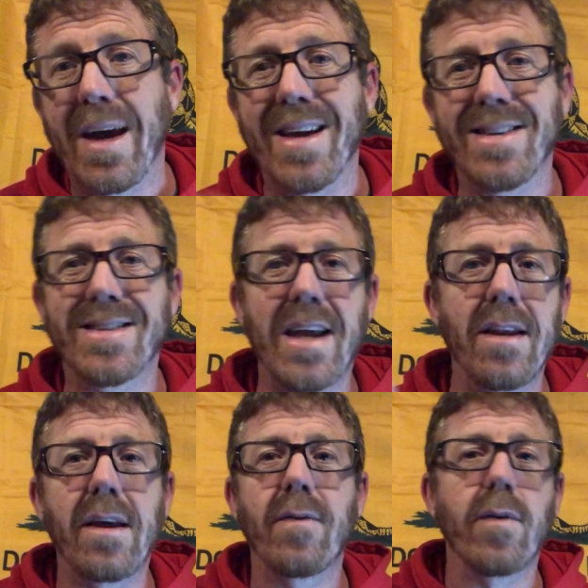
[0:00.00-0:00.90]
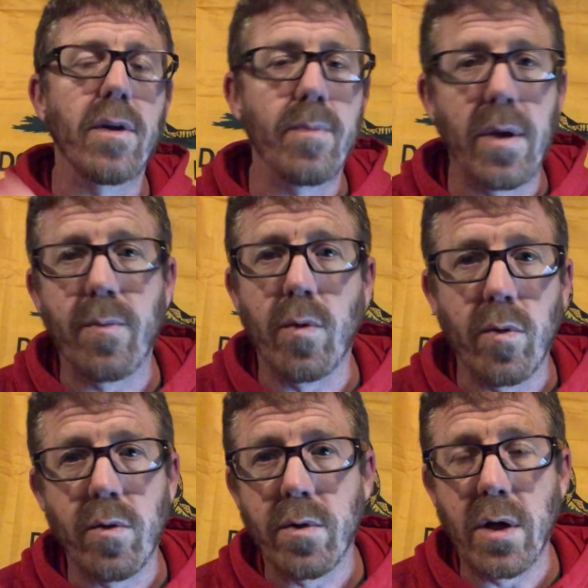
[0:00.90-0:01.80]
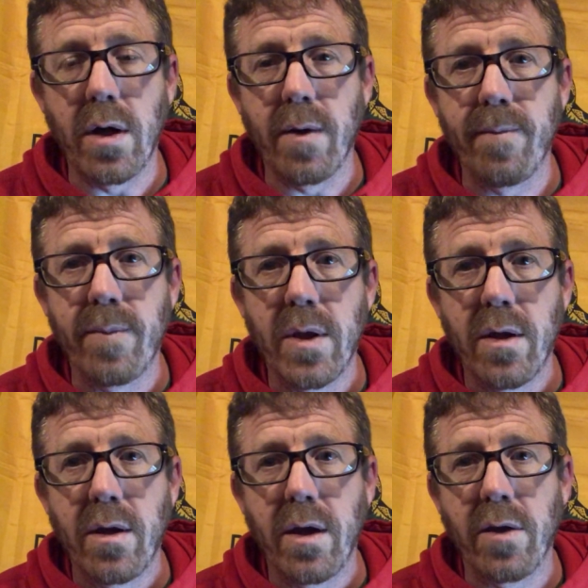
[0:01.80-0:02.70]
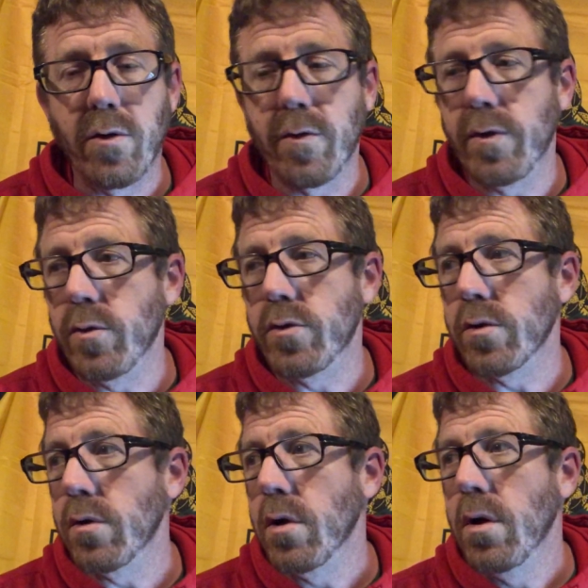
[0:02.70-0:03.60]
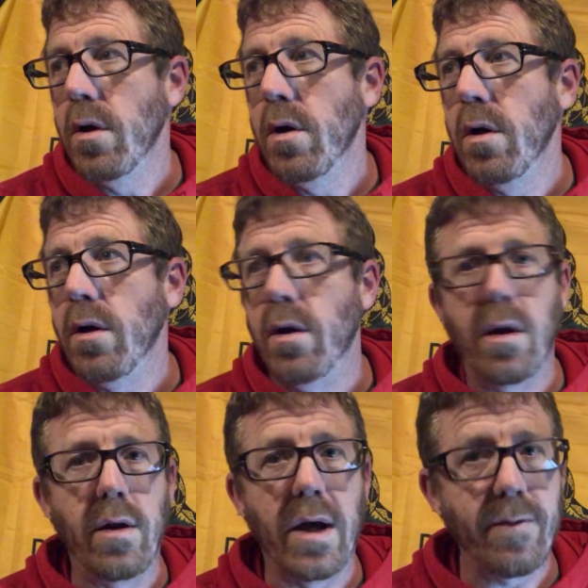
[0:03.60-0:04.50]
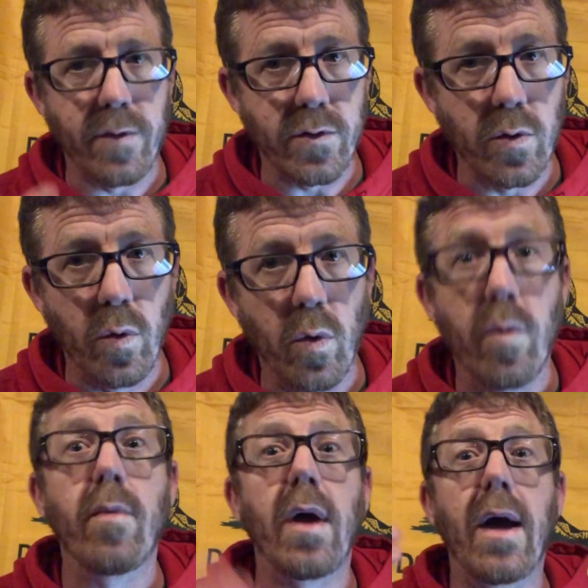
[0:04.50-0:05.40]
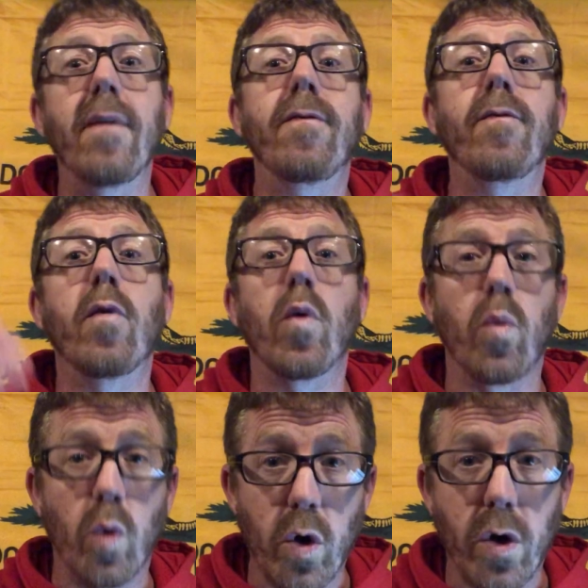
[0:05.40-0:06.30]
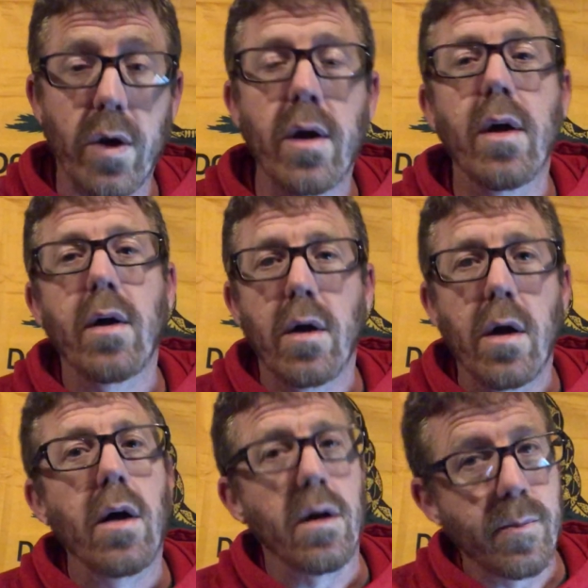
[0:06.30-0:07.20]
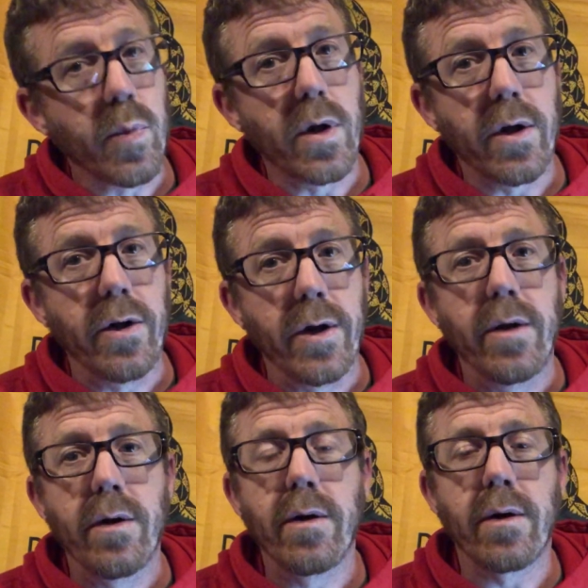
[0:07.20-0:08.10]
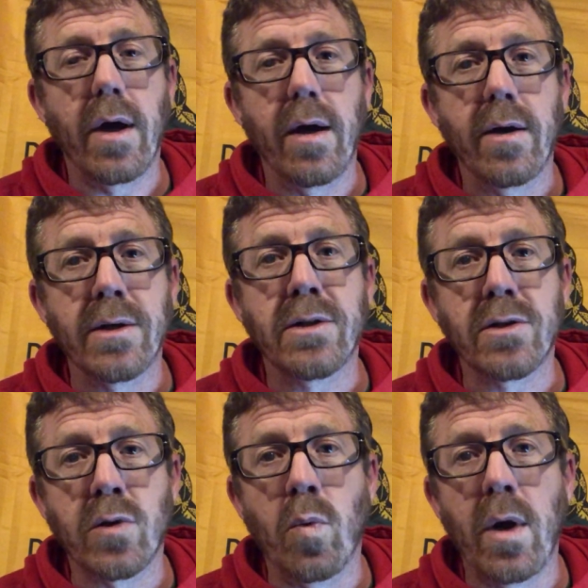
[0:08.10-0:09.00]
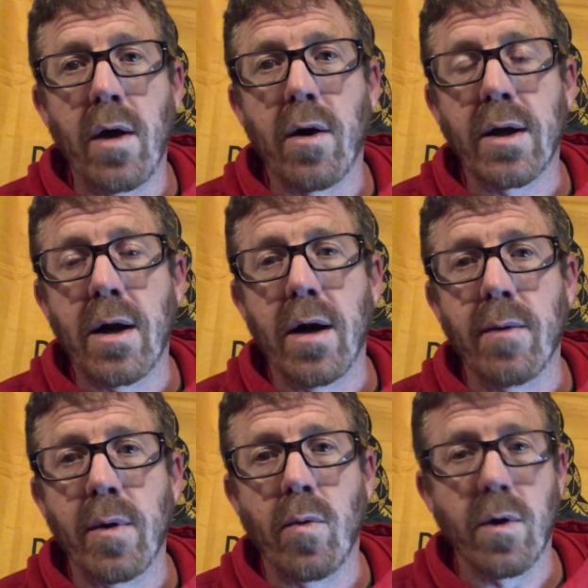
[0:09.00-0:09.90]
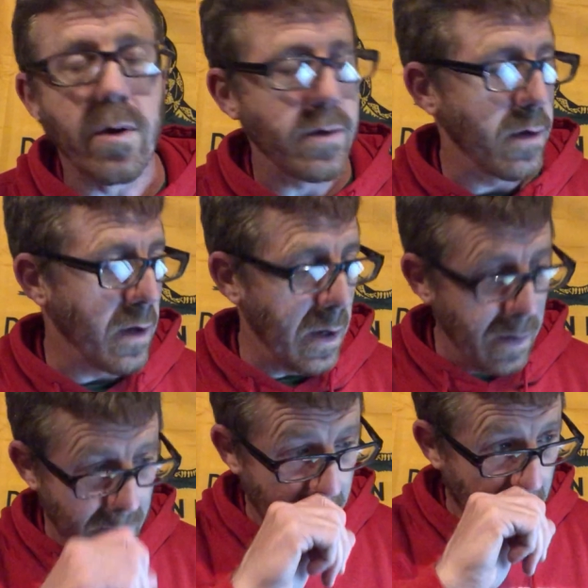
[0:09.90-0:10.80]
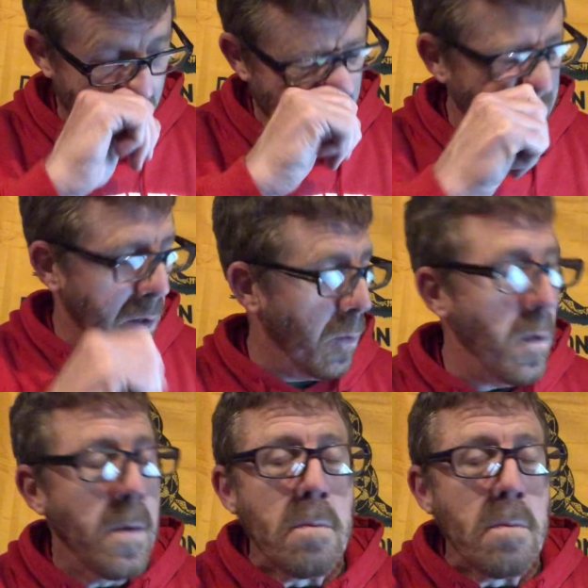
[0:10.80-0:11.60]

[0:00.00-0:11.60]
and standing in front of people in your future, not for school, for work, are pretty good, okay? It's just the way our economy works, okay? So